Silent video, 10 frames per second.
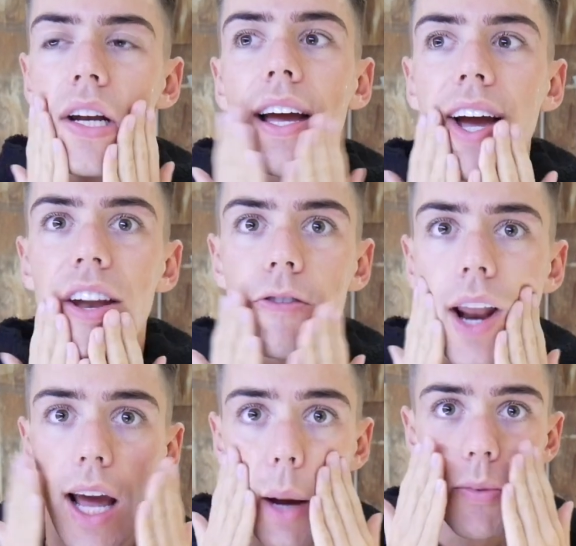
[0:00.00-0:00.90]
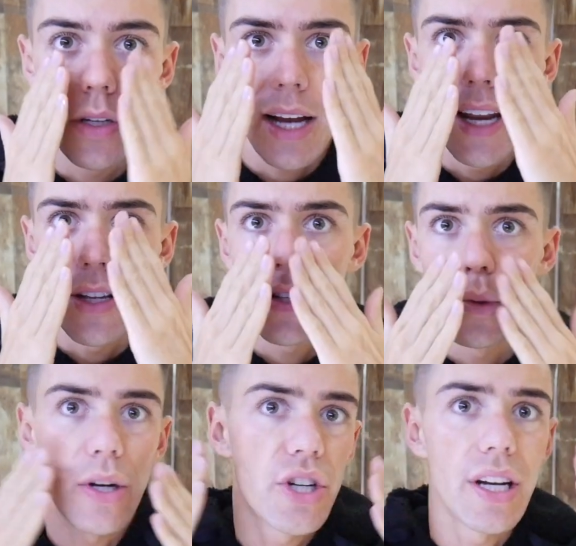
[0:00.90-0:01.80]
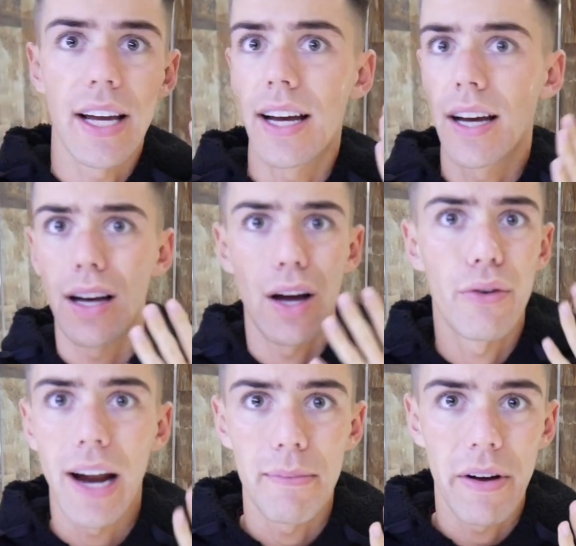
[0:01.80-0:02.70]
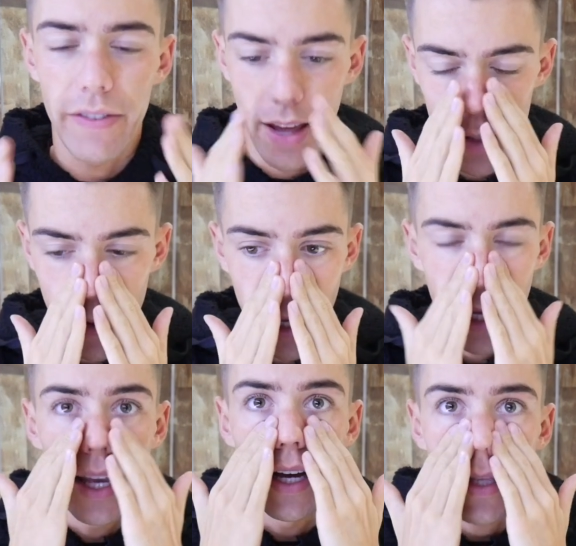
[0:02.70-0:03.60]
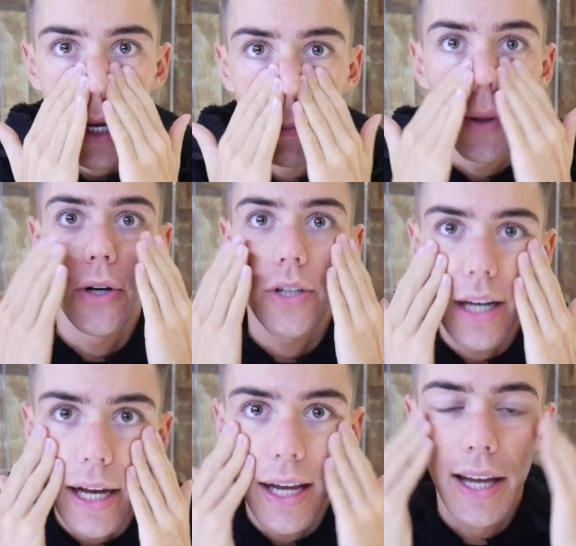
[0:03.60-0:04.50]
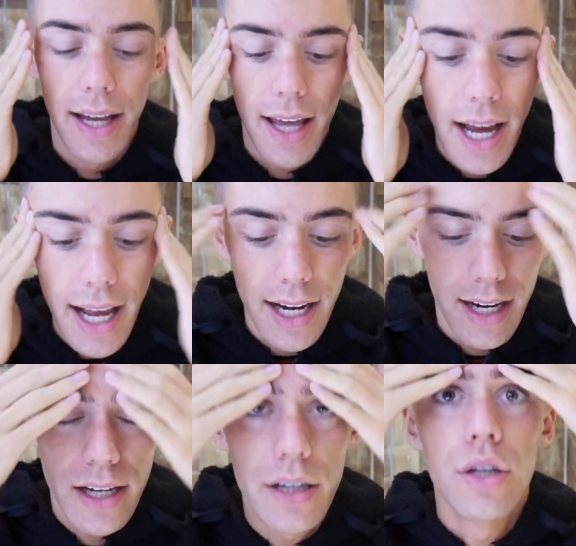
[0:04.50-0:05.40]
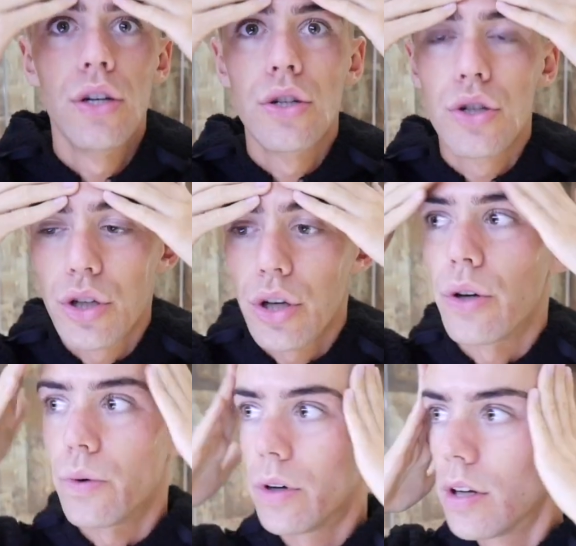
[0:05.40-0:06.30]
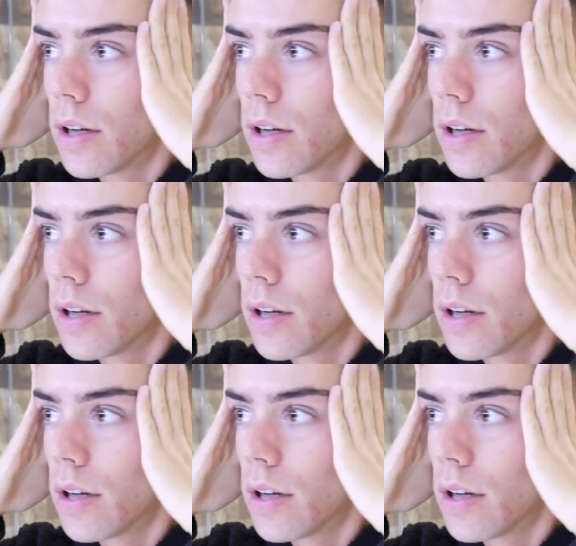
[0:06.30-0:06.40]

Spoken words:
Like, and I feel like I'm just kind of swishing it around my face, where here it's like pushing it in to